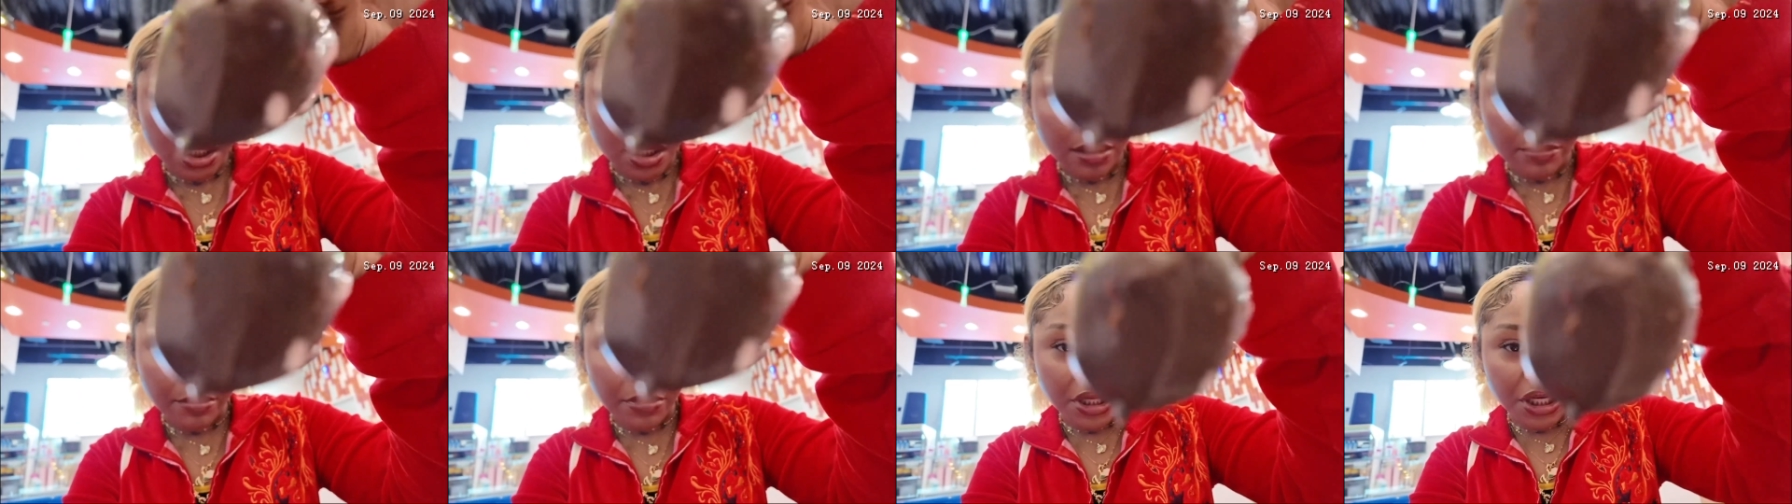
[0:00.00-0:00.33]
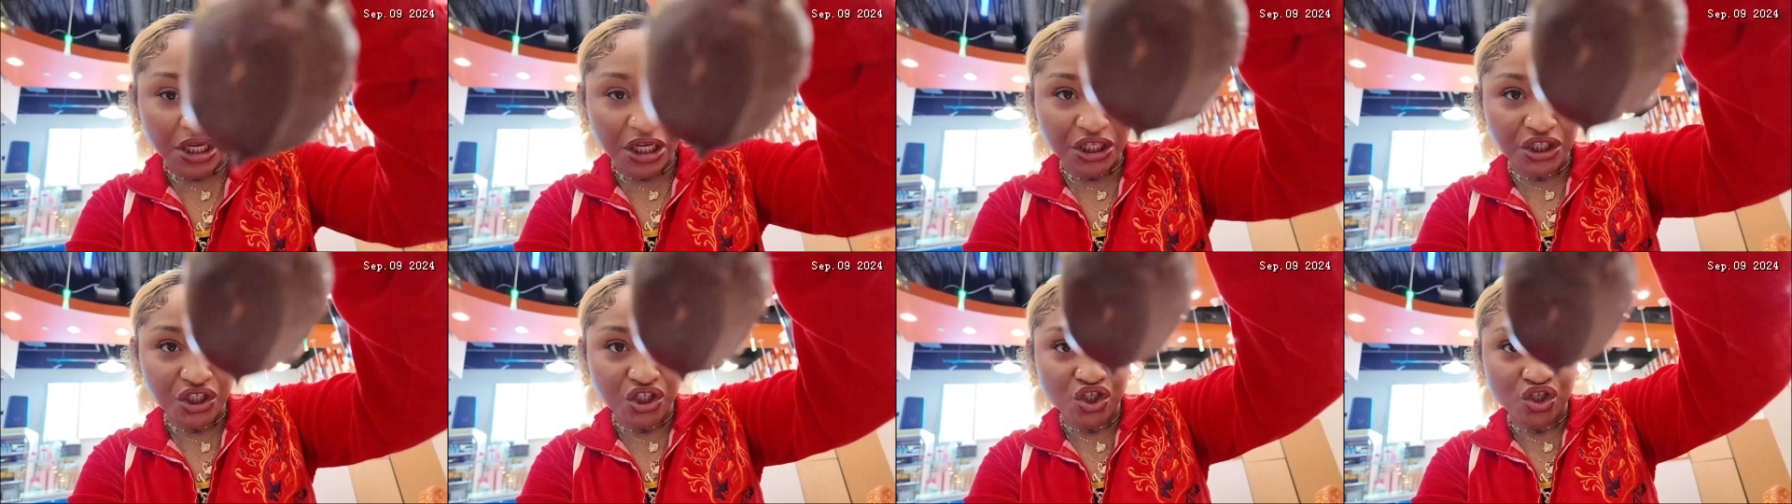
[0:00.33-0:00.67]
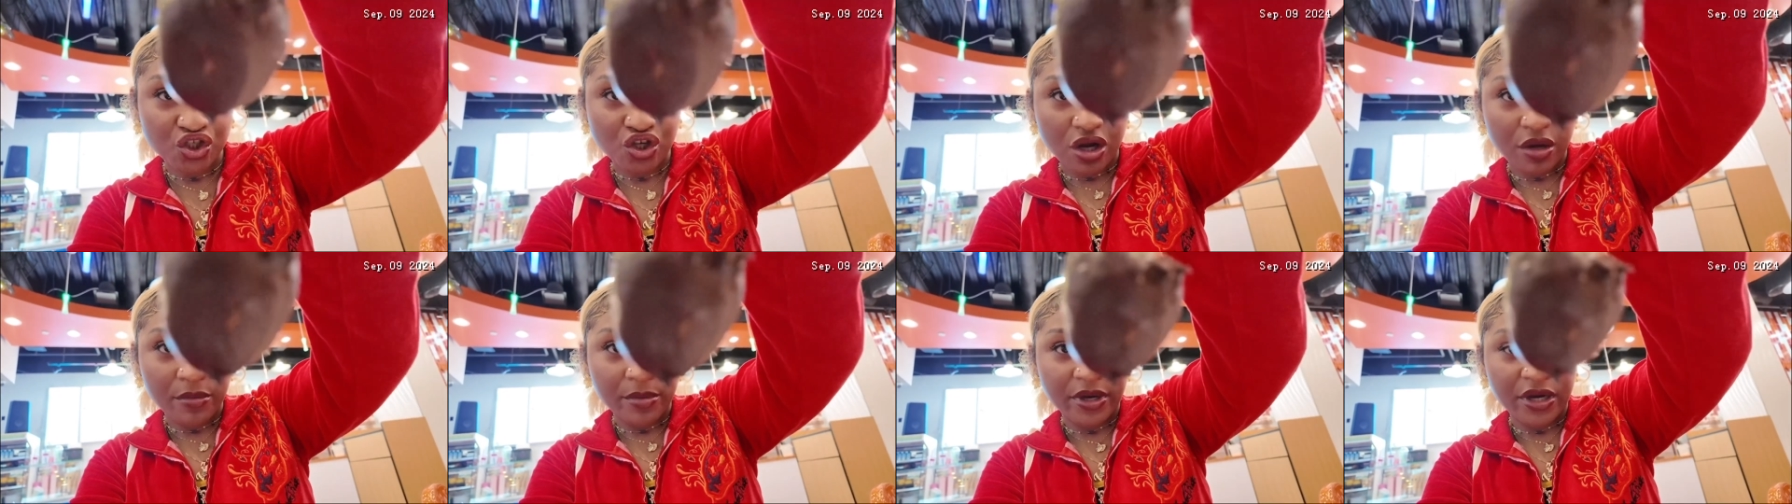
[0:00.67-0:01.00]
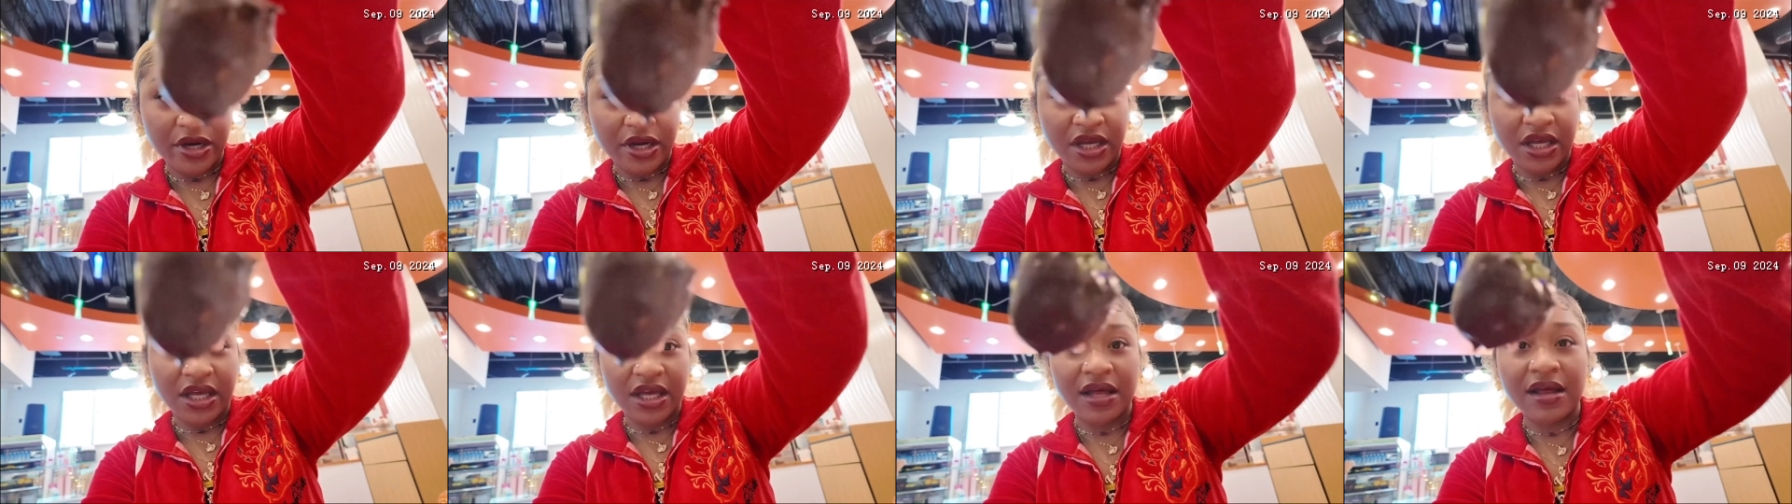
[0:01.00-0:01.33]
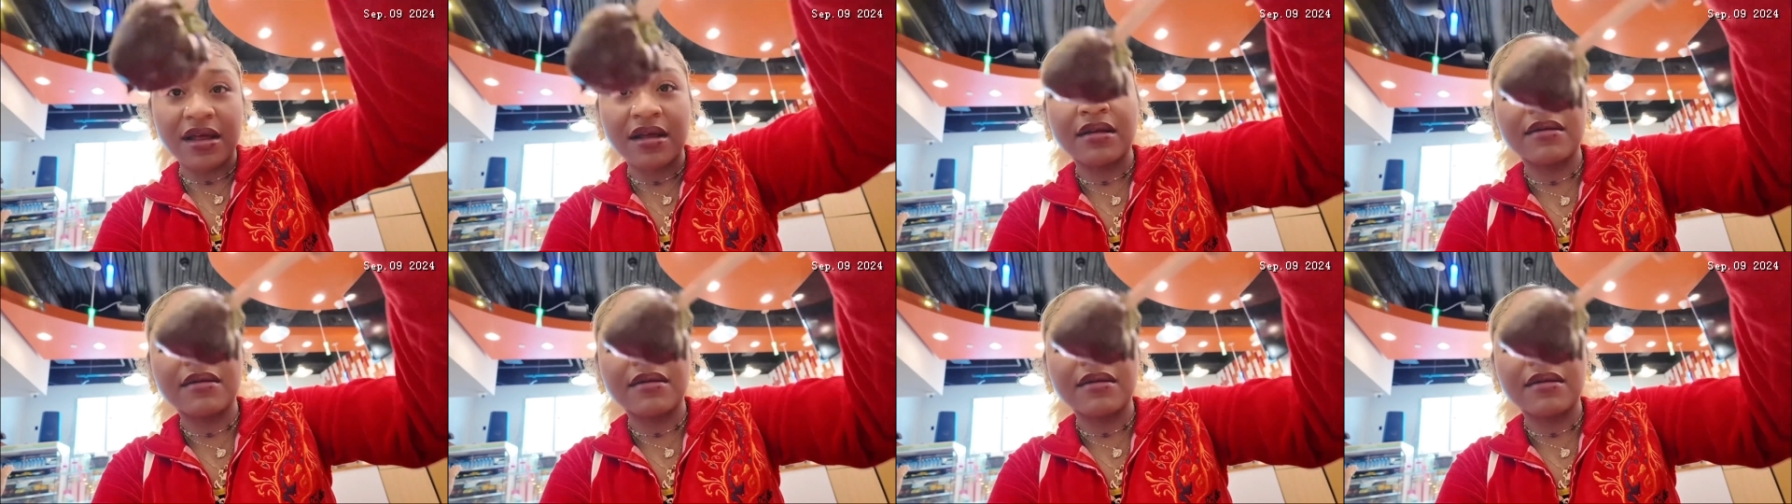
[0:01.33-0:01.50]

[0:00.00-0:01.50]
Meeting a strawberry.